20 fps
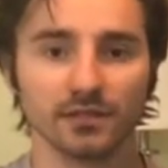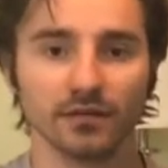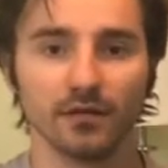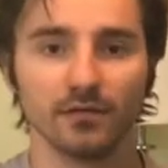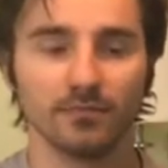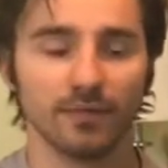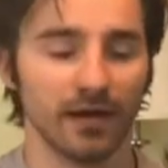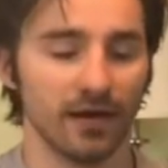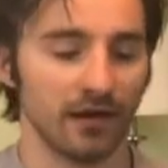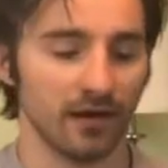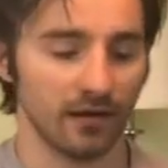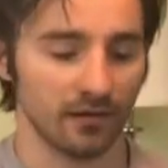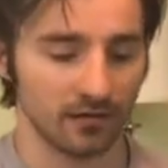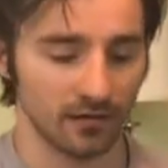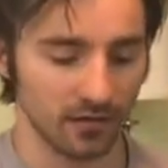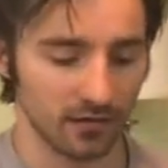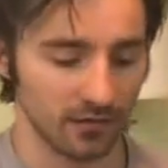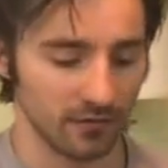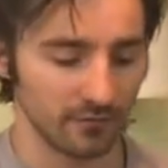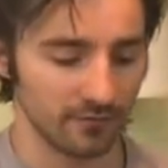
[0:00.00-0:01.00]
a
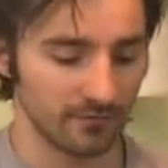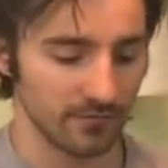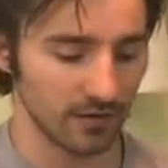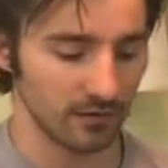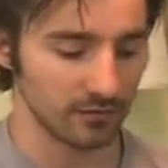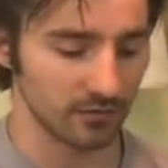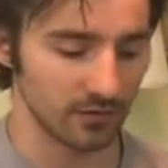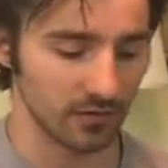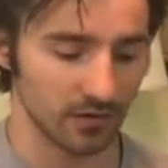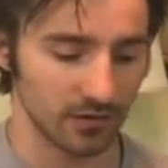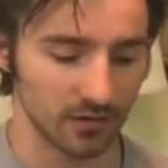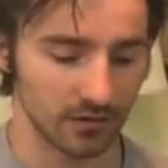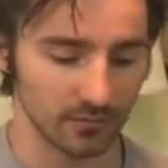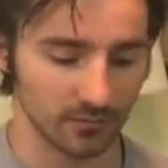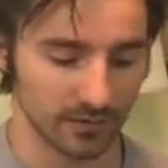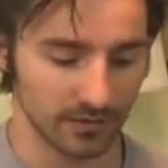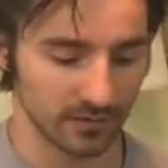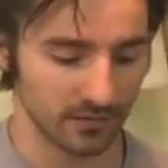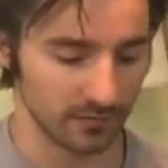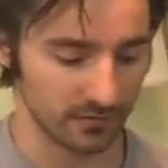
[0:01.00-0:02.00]
pair of Mountain
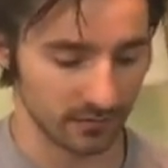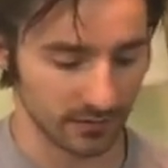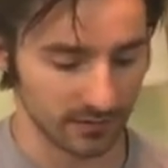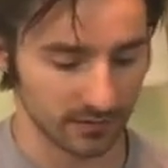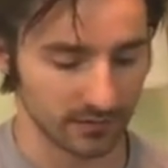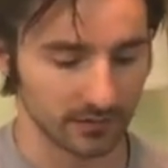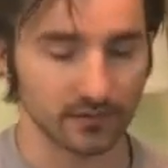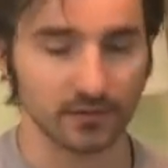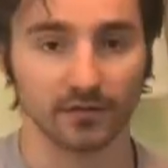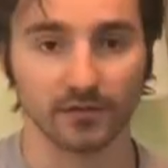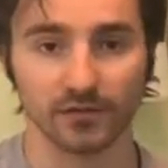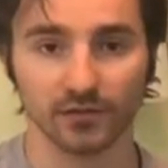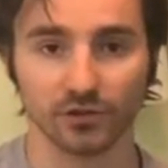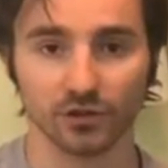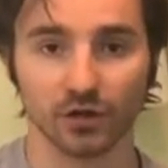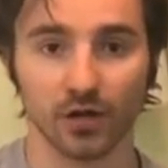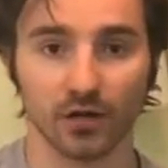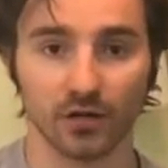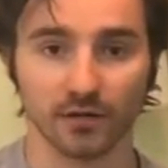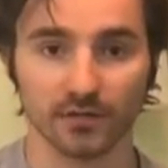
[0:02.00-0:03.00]
Hardwear. I think they're the
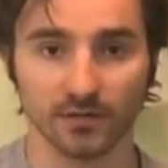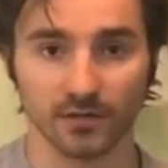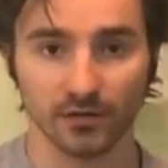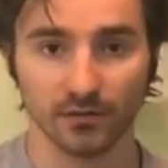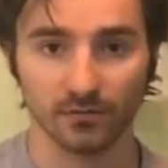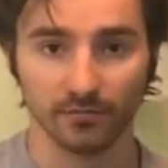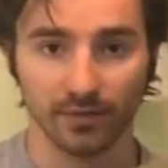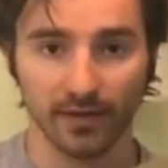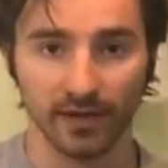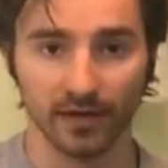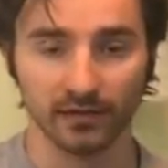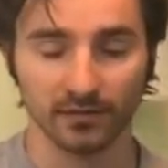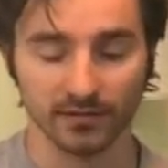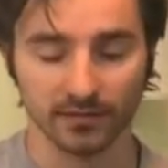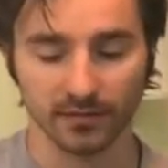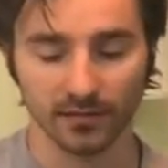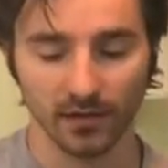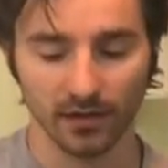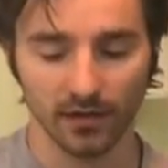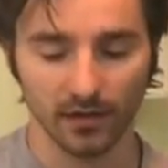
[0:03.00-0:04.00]
Chalkstone
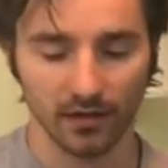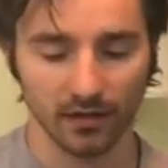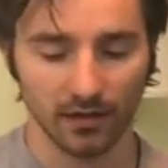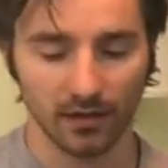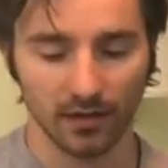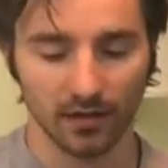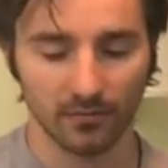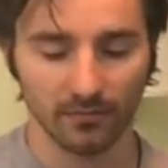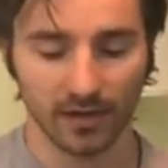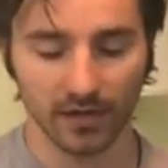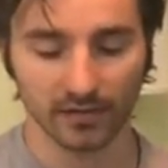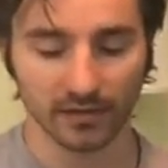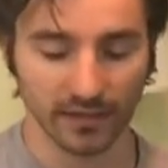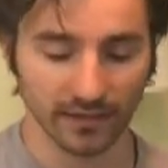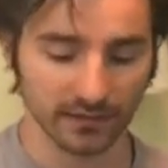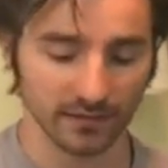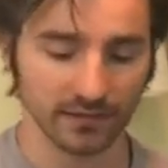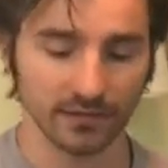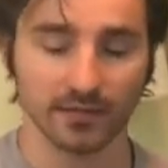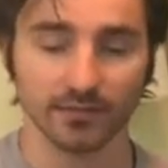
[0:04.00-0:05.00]
pants. I
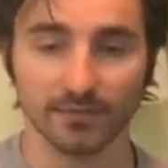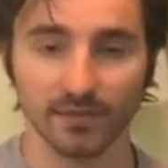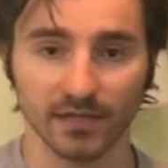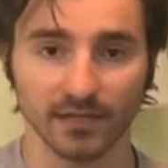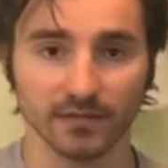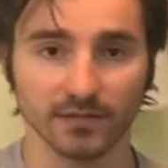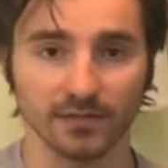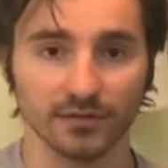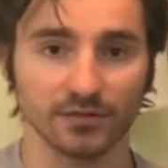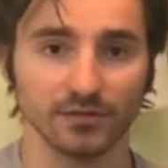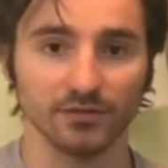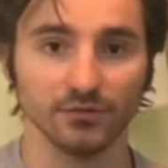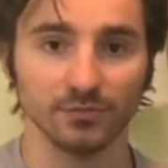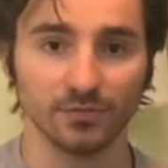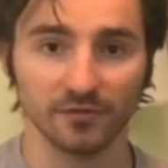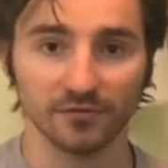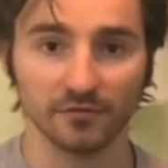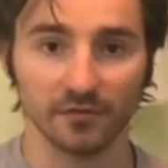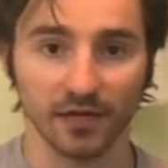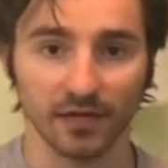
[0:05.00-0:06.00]
like these because they're
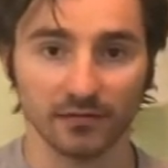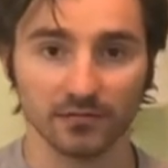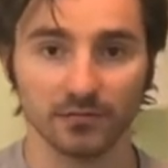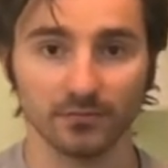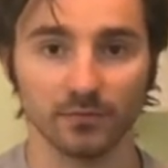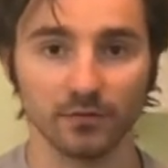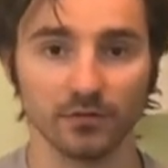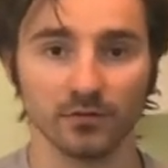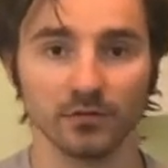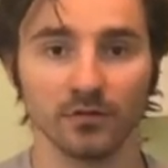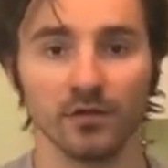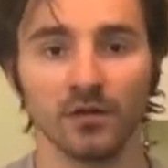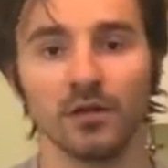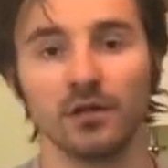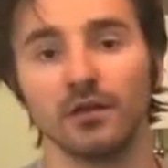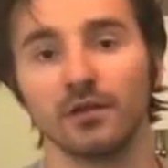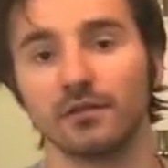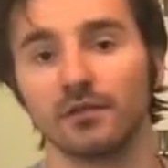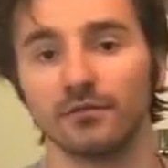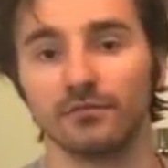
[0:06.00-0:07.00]
super flexible,
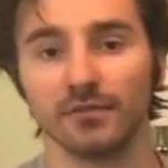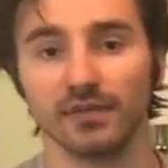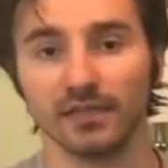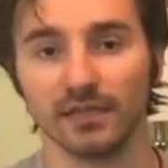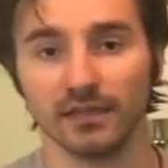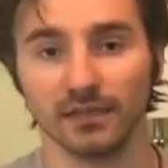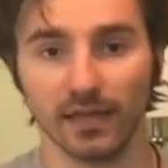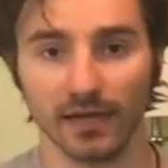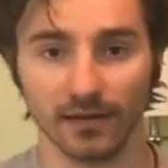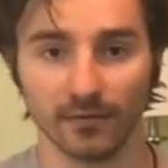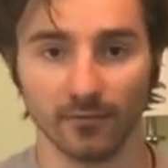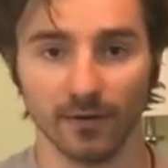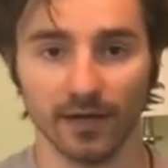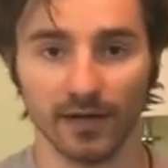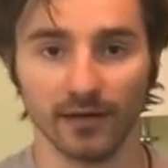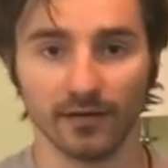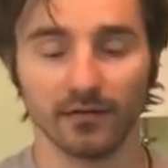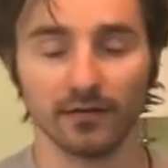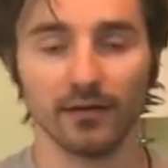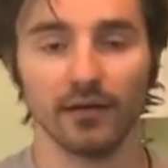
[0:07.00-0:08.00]
they're really
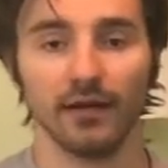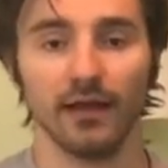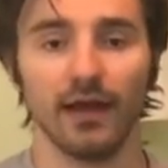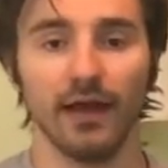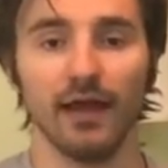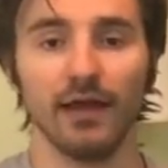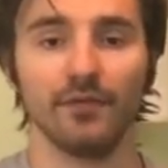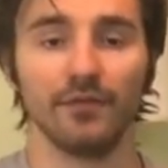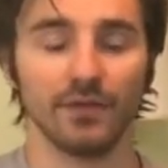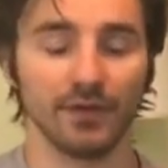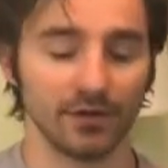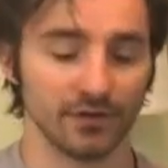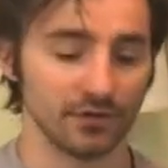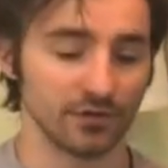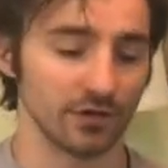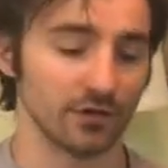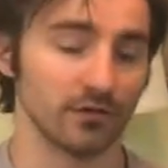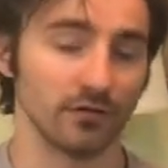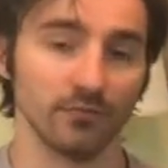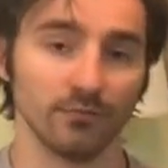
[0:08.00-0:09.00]
lightweight, and they're
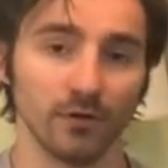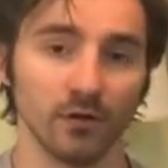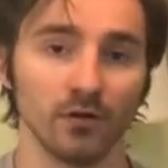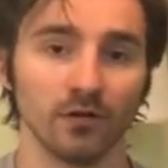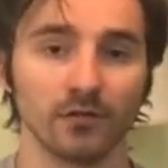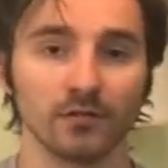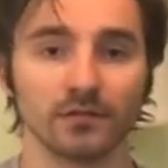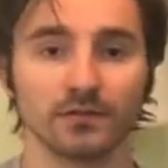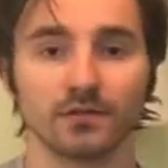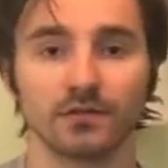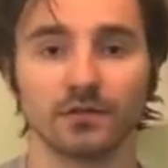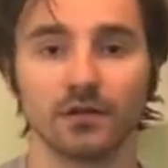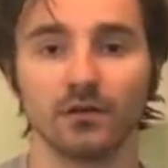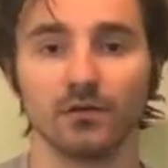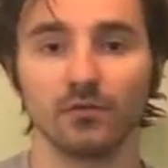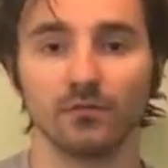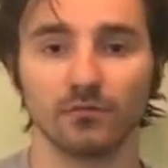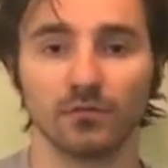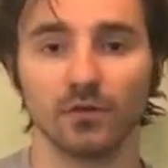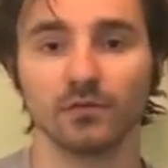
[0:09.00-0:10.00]
durable.
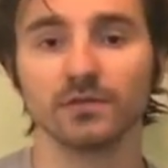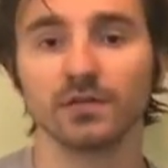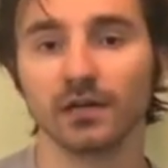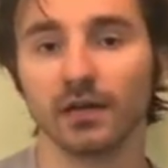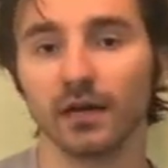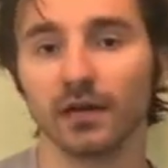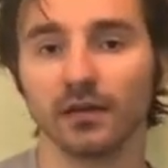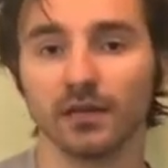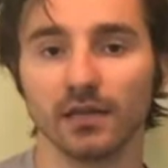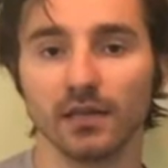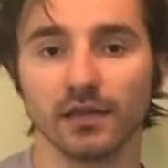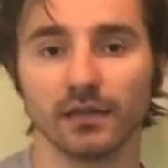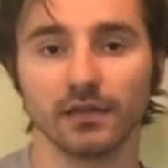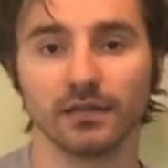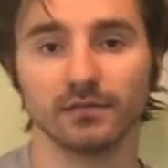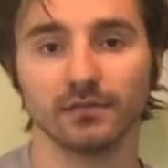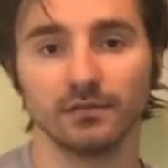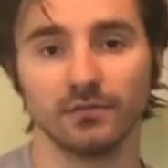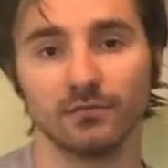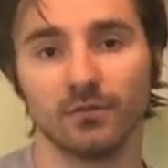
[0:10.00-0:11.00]
So those are kind of the
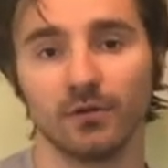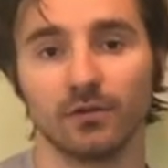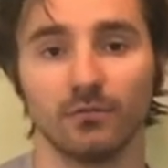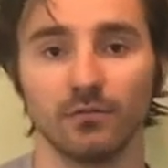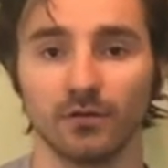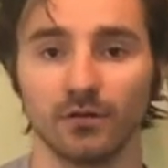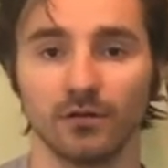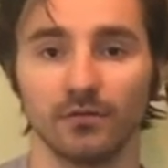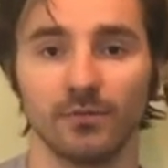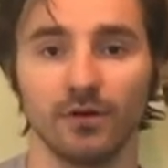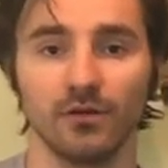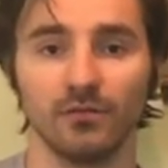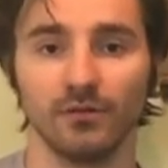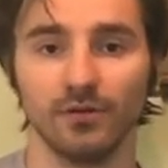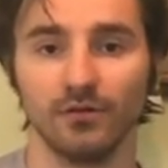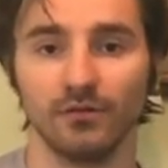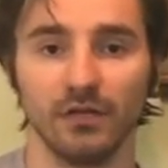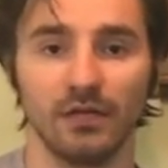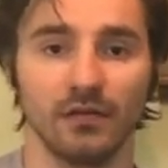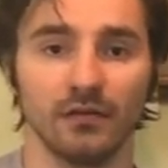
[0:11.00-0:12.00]
things you want to worry about.
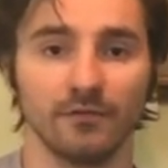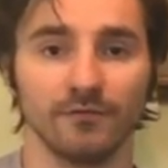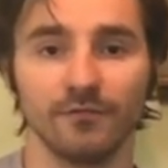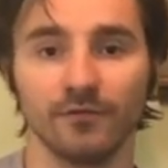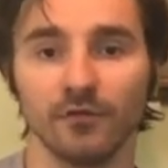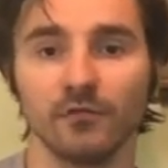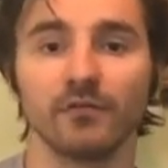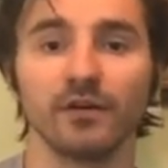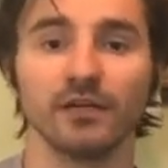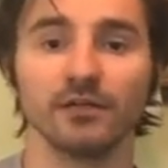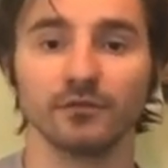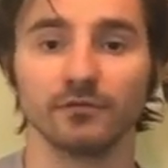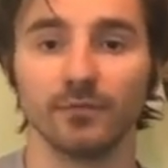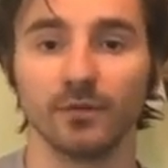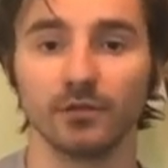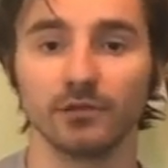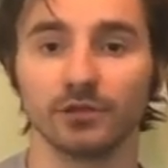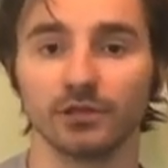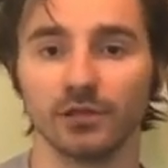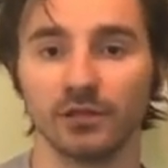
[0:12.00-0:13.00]
You need full range of
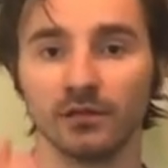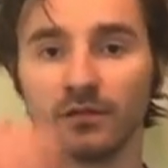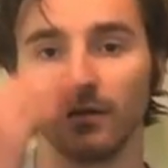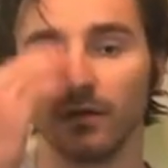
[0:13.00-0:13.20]
motion,